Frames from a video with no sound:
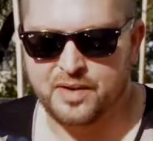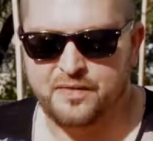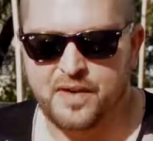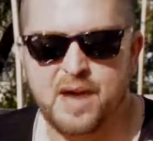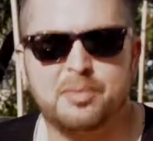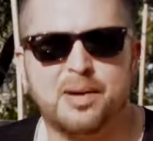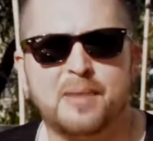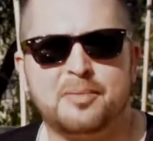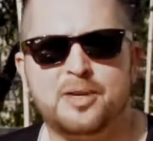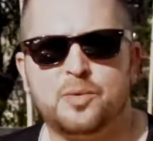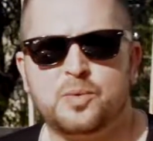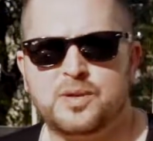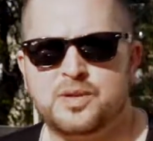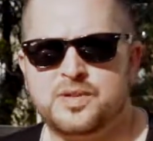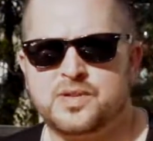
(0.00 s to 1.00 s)
Five Rabbit
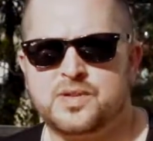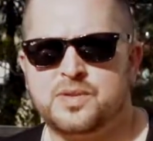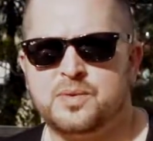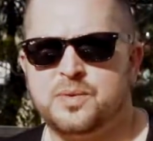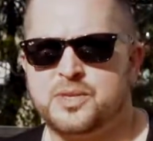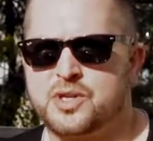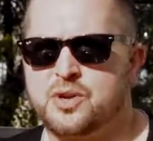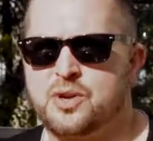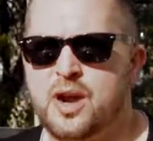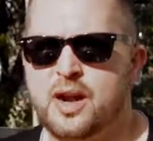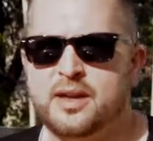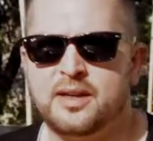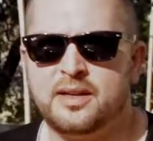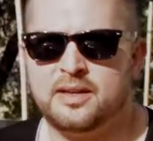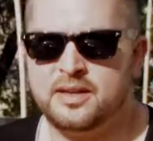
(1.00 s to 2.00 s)
was
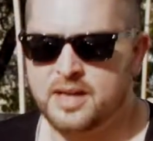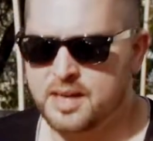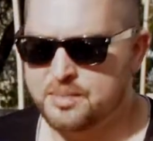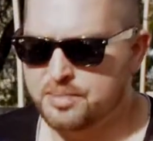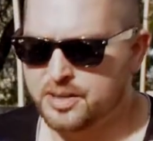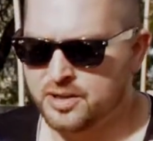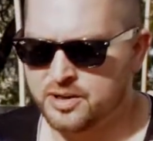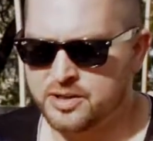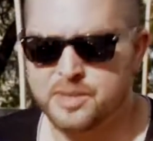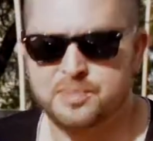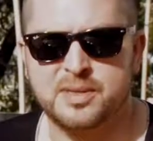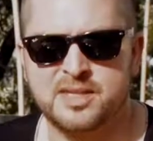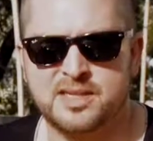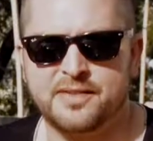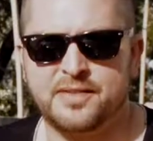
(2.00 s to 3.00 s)
creating a beer
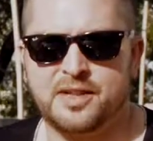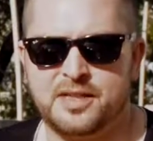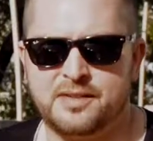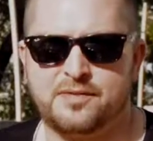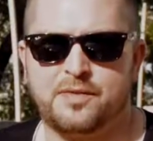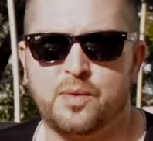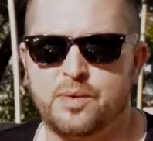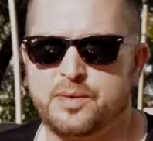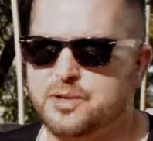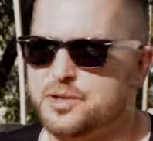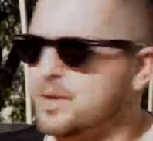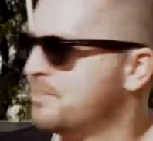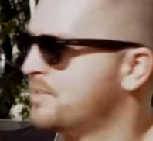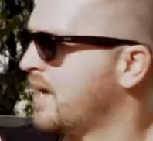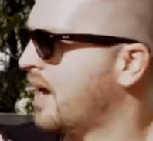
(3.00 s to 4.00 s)
specifically for the
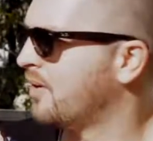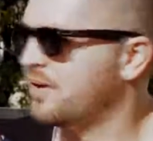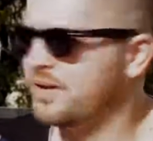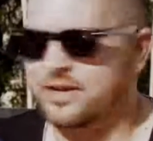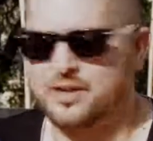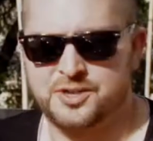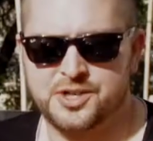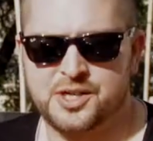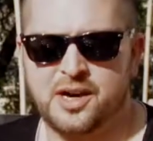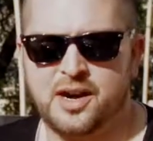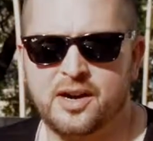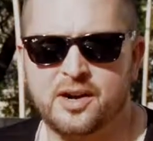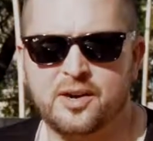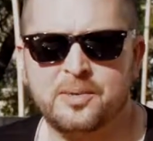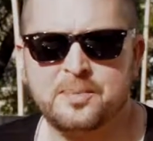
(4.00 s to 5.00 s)
Trump Tower here in
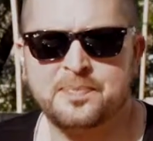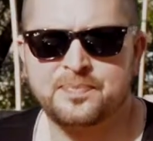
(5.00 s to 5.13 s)
Chicago.